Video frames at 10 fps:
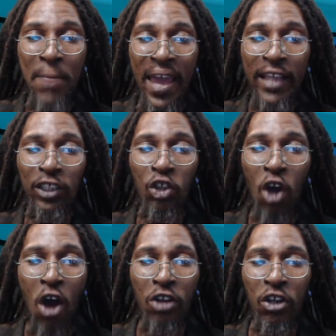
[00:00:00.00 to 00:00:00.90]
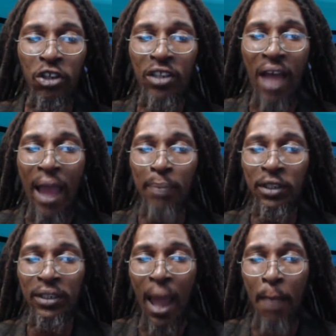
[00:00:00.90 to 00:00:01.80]
Based on the
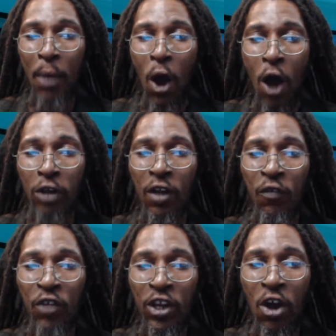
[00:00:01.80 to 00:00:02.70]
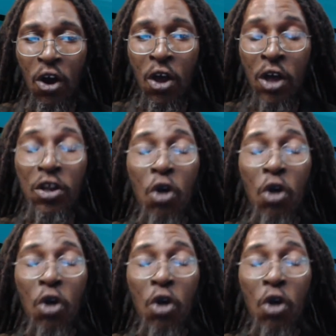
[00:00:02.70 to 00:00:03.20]
timestamp on the video,